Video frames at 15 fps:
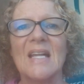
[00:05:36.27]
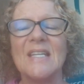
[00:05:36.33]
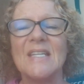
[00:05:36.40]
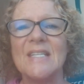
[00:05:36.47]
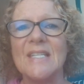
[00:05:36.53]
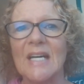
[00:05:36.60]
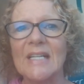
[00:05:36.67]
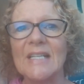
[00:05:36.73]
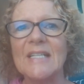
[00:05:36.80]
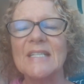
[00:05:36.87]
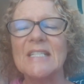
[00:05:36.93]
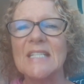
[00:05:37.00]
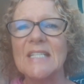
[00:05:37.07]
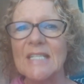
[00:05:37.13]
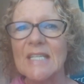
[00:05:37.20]

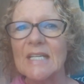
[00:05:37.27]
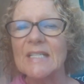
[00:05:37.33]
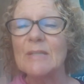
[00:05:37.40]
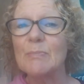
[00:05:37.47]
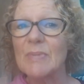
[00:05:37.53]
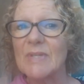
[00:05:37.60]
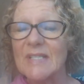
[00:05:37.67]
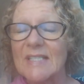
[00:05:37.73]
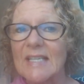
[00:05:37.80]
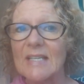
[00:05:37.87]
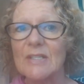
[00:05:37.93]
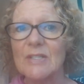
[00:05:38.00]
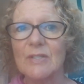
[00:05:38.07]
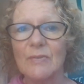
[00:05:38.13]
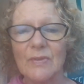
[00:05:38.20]

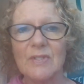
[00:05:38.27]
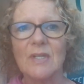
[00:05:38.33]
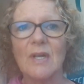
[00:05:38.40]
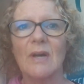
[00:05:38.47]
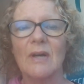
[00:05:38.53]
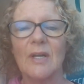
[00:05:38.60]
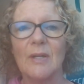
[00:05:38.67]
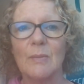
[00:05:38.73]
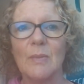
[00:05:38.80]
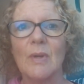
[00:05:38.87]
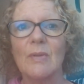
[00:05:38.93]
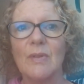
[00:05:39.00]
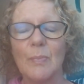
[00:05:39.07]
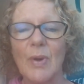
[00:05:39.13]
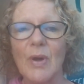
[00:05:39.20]
99% of the time,
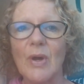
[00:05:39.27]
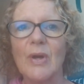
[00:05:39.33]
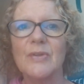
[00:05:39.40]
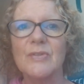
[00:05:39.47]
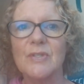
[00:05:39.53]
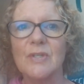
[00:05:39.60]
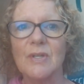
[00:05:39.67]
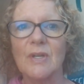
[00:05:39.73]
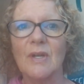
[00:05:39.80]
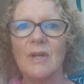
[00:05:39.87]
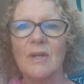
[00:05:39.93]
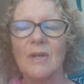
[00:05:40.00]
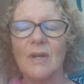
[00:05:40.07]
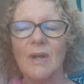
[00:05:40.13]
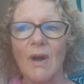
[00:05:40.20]
the person
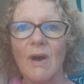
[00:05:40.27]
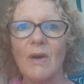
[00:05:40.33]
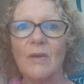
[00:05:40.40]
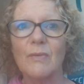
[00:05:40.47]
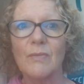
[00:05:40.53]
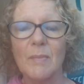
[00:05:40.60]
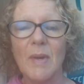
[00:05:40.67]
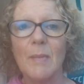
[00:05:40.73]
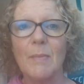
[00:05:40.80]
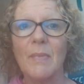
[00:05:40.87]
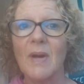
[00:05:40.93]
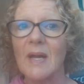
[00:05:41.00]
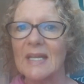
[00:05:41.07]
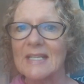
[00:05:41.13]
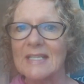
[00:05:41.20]
can't
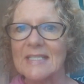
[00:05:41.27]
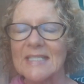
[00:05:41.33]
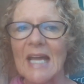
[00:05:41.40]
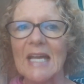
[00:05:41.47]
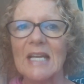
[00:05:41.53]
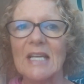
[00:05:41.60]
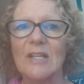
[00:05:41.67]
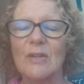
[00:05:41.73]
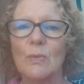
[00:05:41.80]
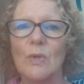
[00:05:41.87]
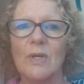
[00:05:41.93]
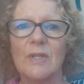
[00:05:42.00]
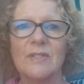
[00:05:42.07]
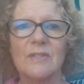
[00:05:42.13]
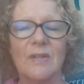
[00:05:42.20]
remember exactly the
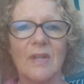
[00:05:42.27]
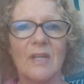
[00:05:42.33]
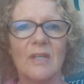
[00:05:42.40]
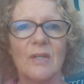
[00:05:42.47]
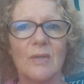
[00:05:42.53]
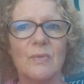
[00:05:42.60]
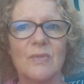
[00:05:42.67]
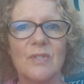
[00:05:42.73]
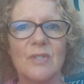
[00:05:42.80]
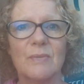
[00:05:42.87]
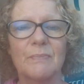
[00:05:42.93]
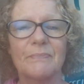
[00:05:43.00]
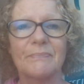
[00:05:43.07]
words that they used.